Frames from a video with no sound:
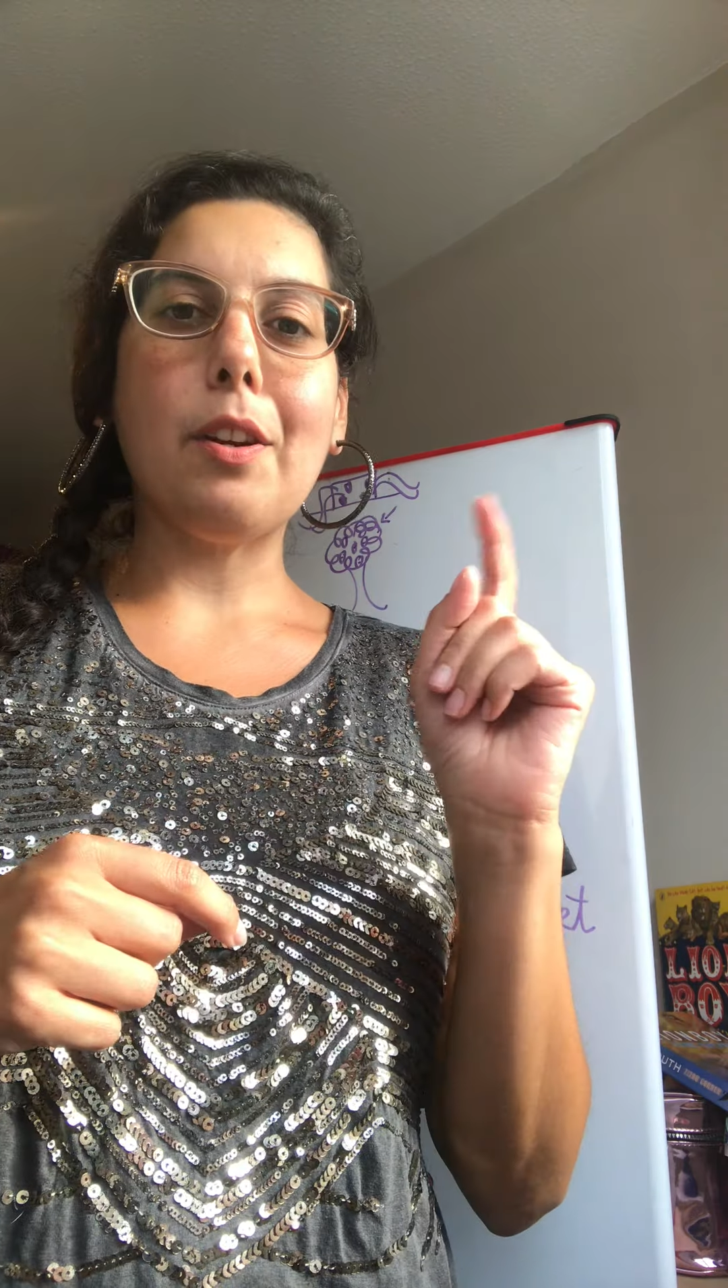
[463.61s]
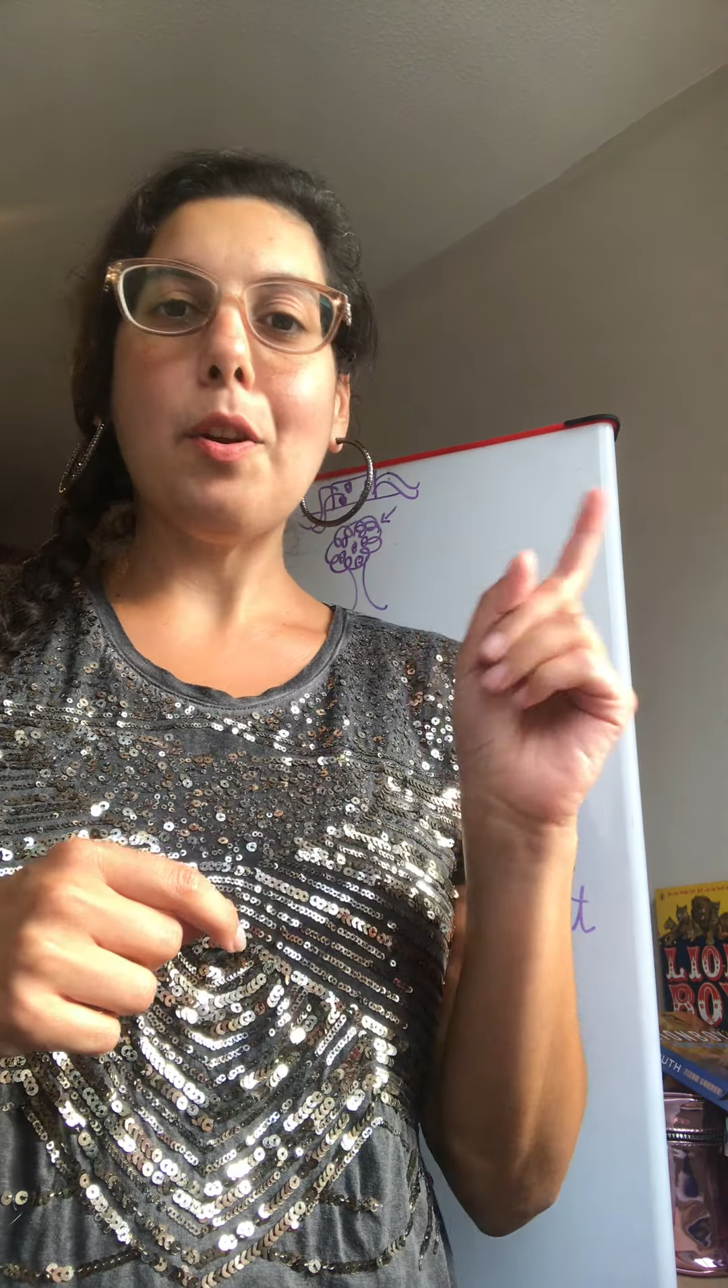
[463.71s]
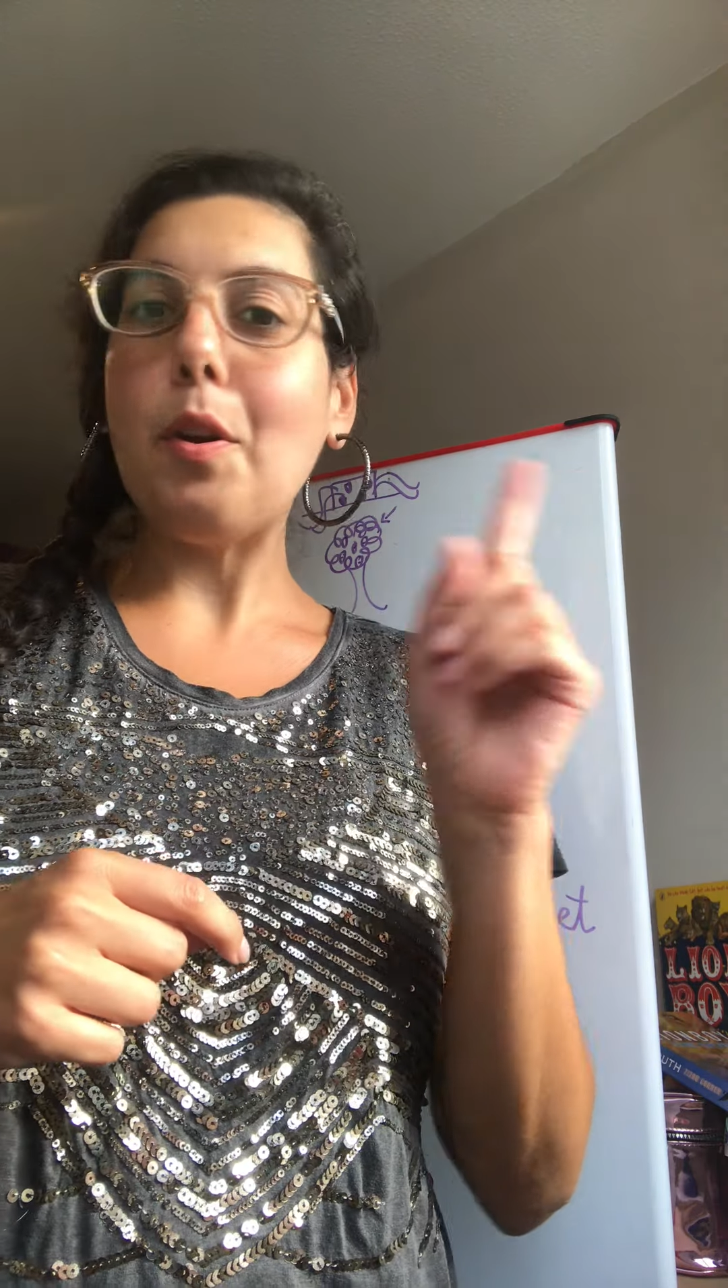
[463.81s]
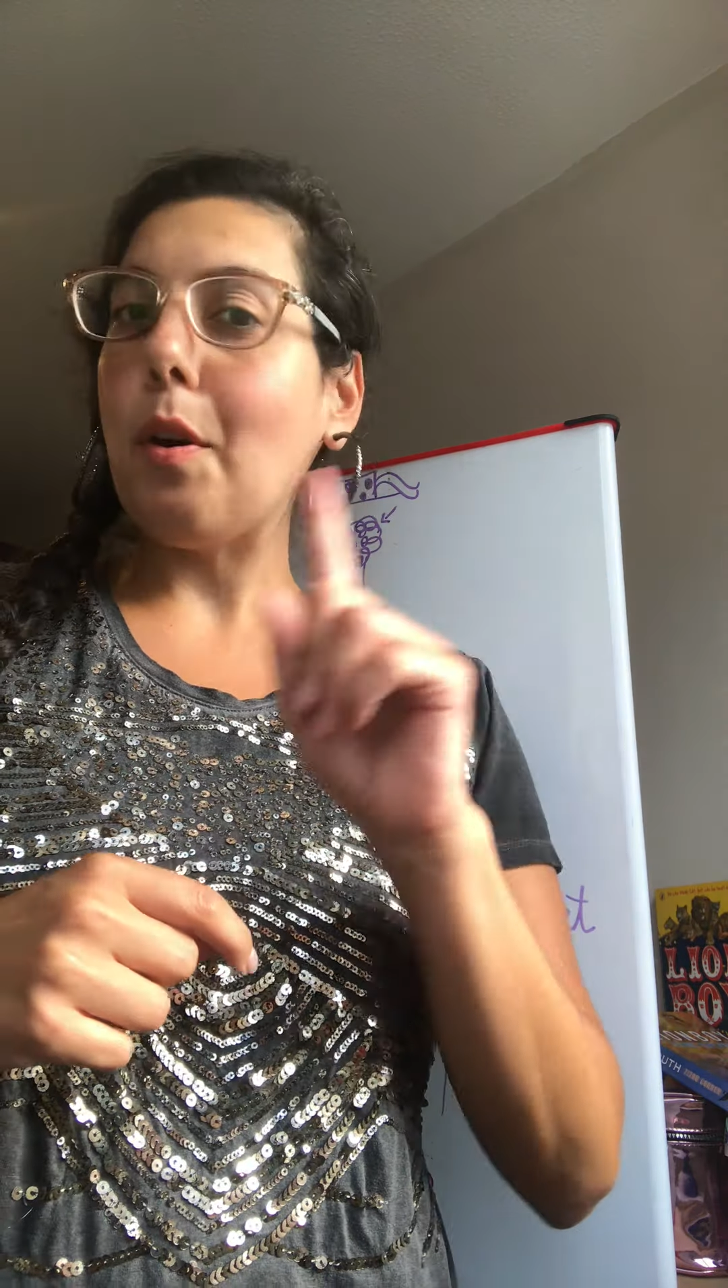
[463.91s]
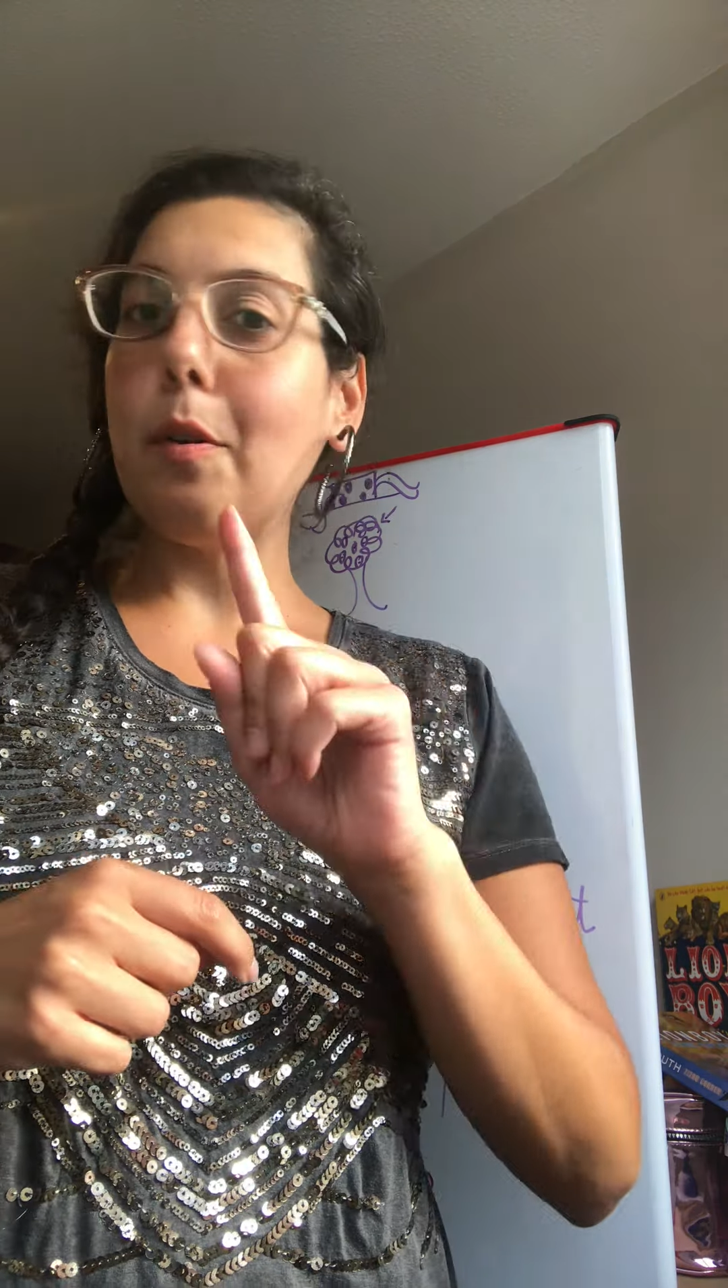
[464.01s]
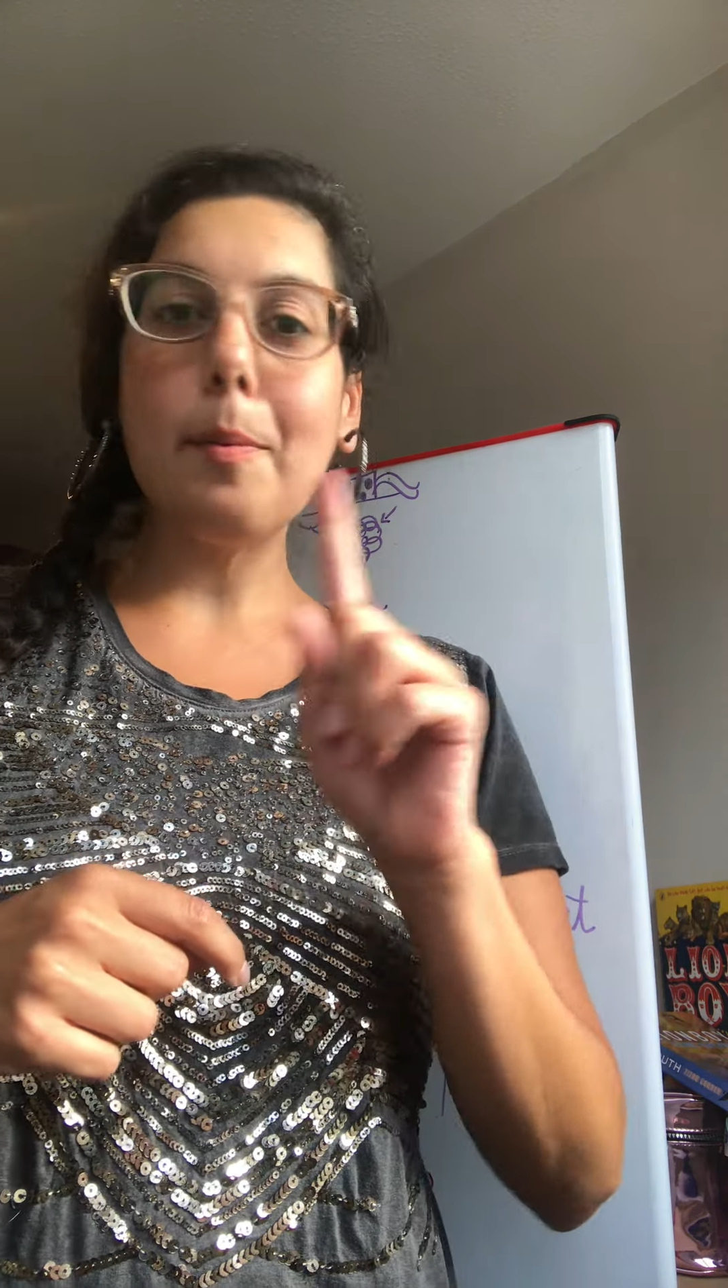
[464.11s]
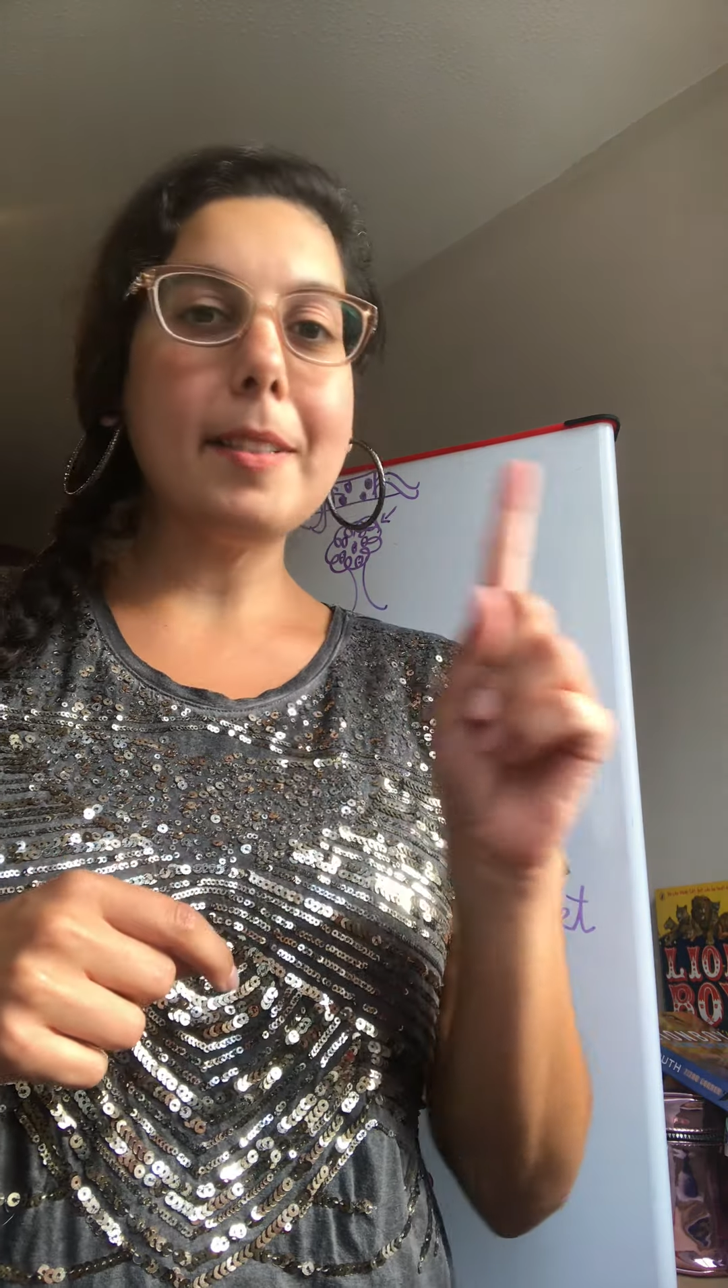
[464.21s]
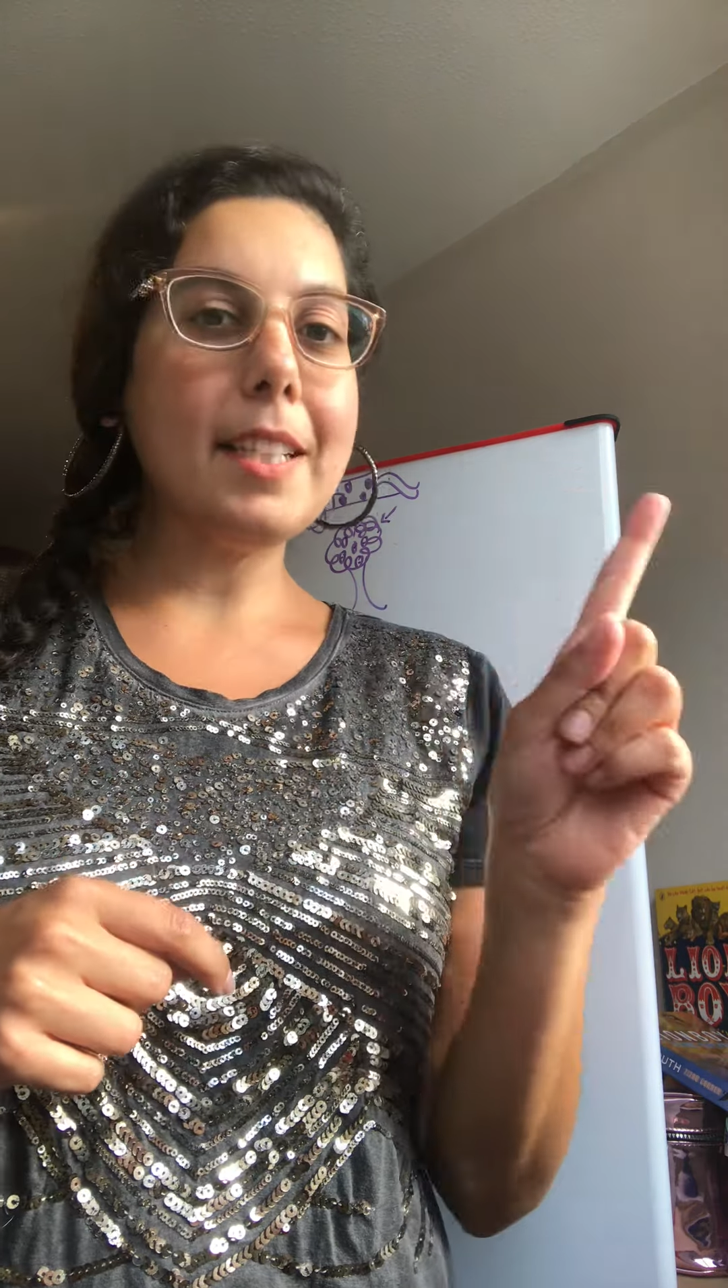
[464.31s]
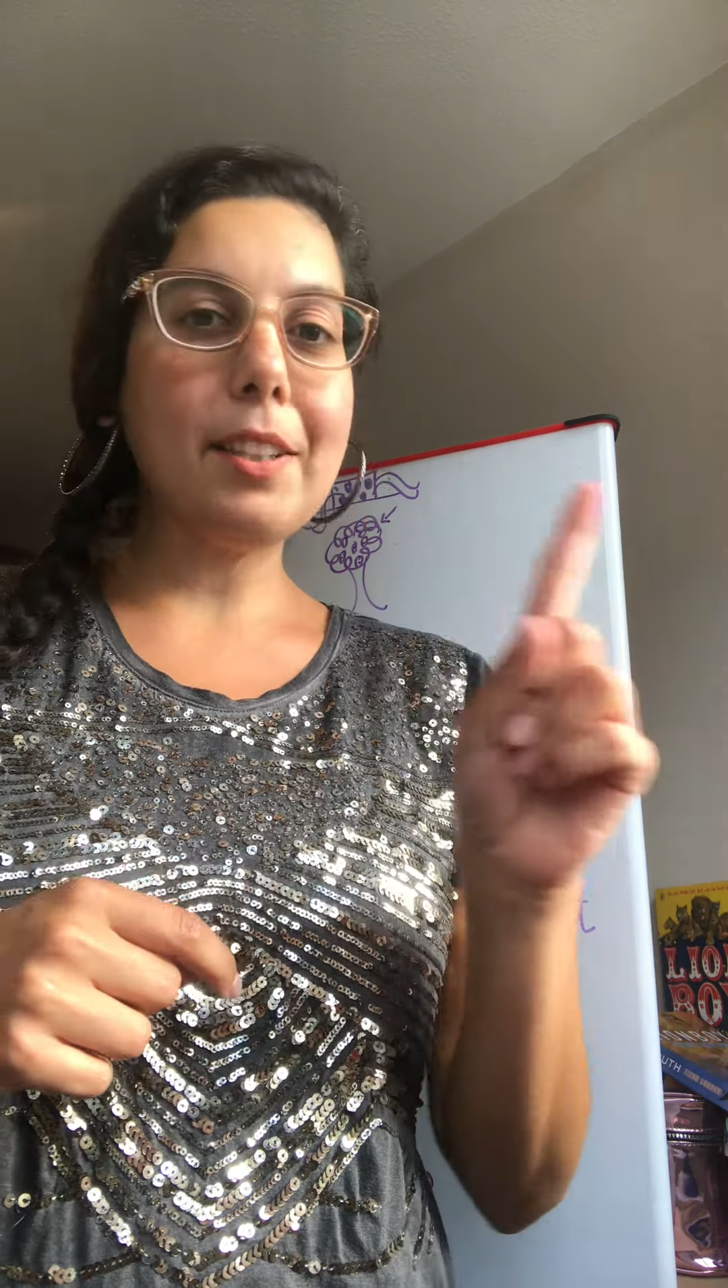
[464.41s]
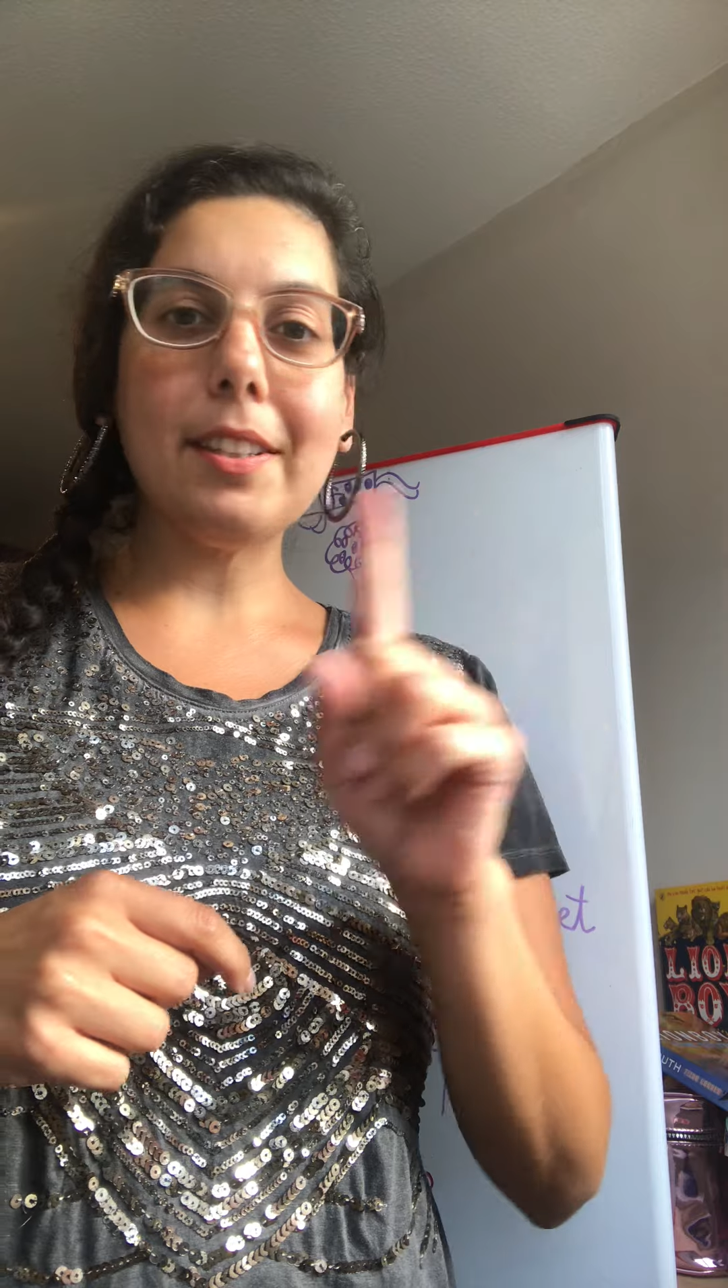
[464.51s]

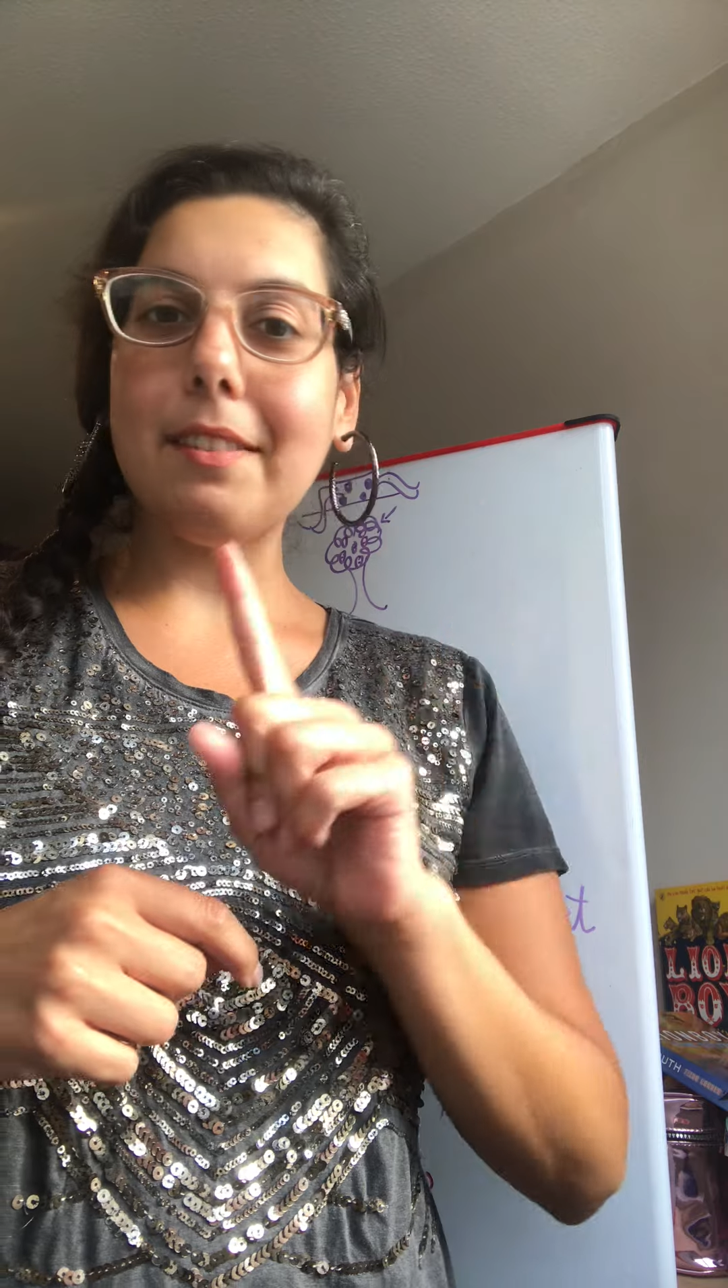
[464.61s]
nobody could